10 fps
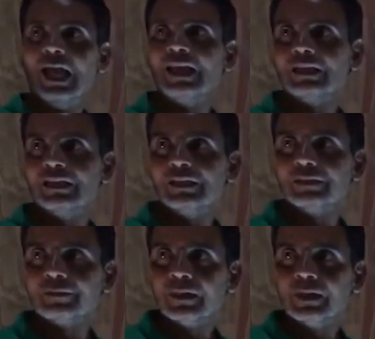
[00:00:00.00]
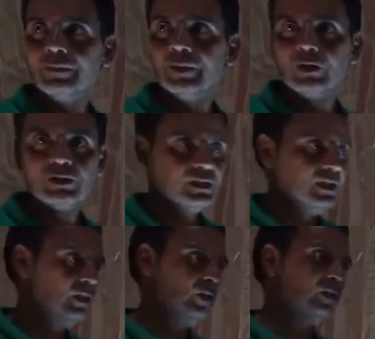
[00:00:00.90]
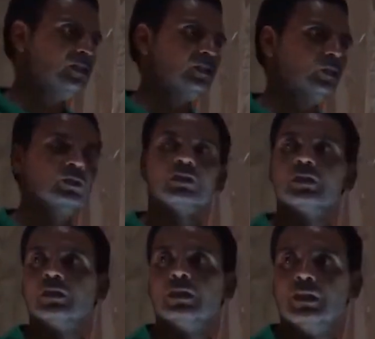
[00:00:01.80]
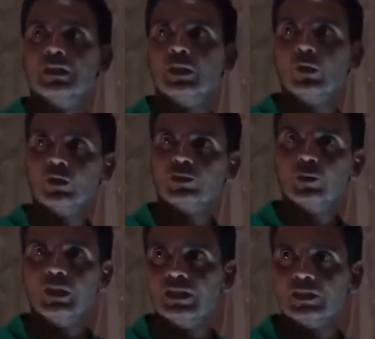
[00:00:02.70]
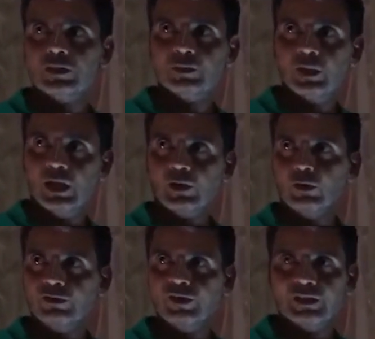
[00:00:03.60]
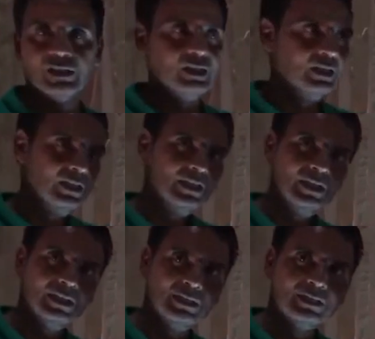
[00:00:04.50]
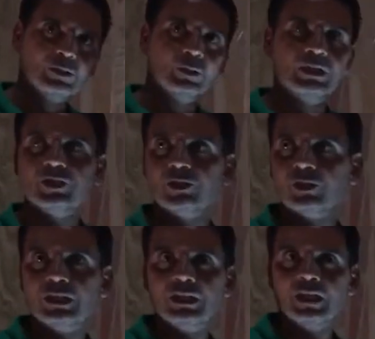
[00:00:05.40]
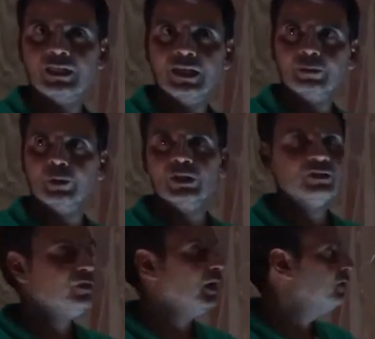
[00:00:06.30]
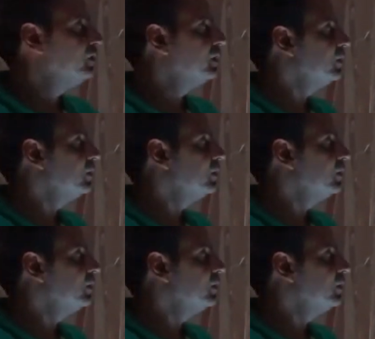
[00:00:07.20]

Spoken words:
angle. Because Earth is not, the North Pole and the South Pole are not vertical. It is 23, I think, 0.5